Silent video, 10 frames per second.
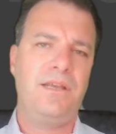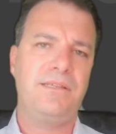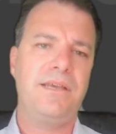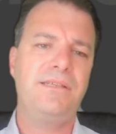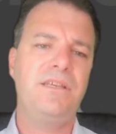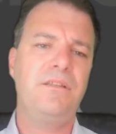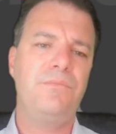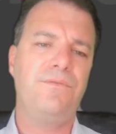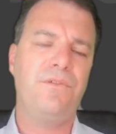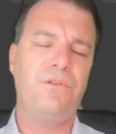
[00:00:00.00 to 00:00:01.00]
As I
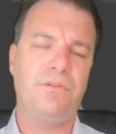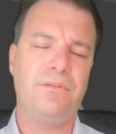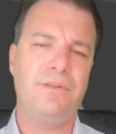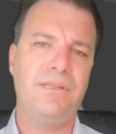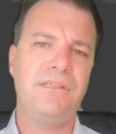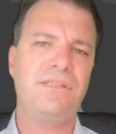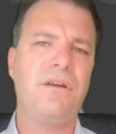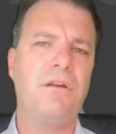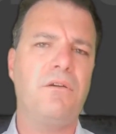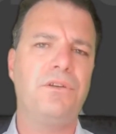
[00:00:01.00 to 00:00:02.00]
said before, let's
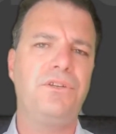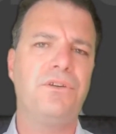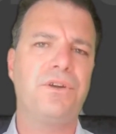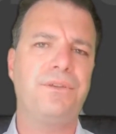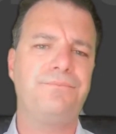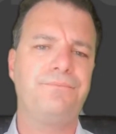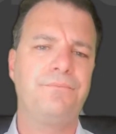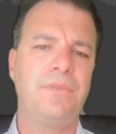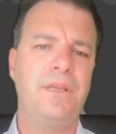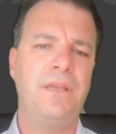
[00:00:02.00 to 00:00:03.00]
start our journey.
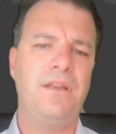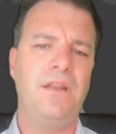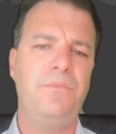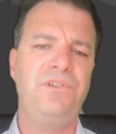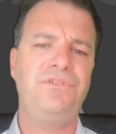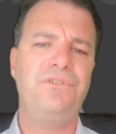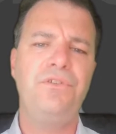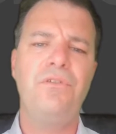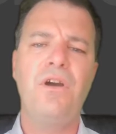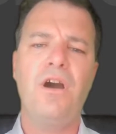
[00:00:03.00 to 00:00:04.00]
Let me show
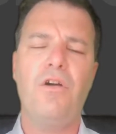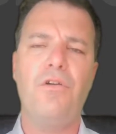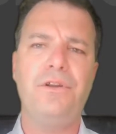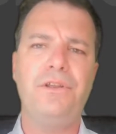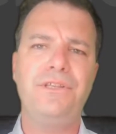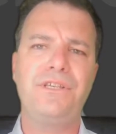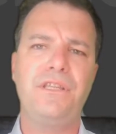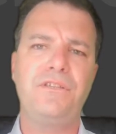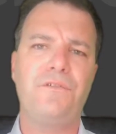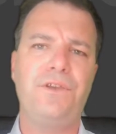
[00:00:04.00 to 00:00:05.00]
you our green
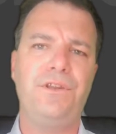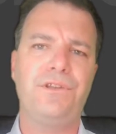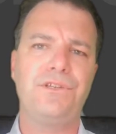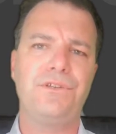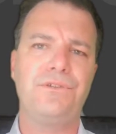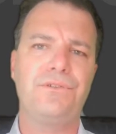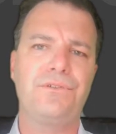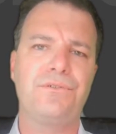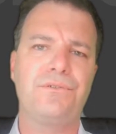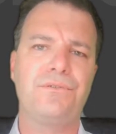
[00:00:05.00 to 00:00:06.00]
shades of heat
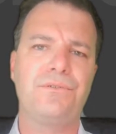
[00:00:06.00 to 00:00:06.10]
exchangers.